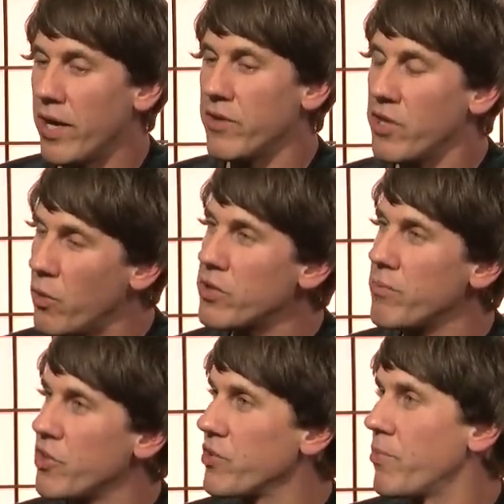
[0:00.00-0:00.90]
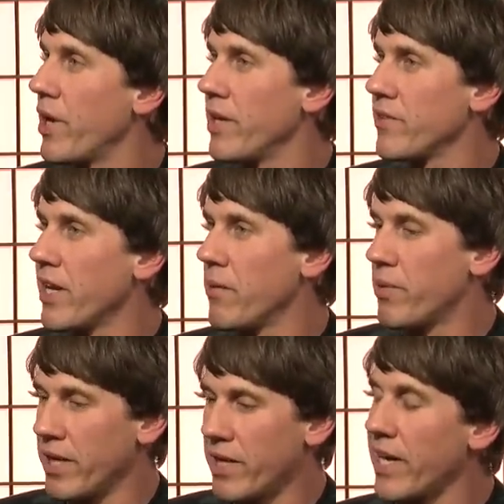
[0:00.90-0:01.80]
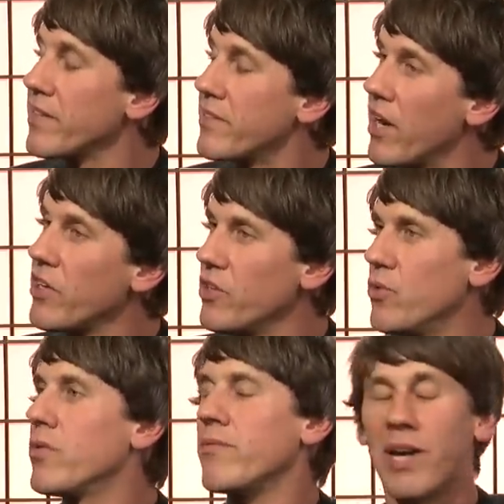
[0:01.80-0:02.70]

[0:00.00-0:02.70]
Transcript: I don't know what the merchant plan is yet, but I, I can tell you.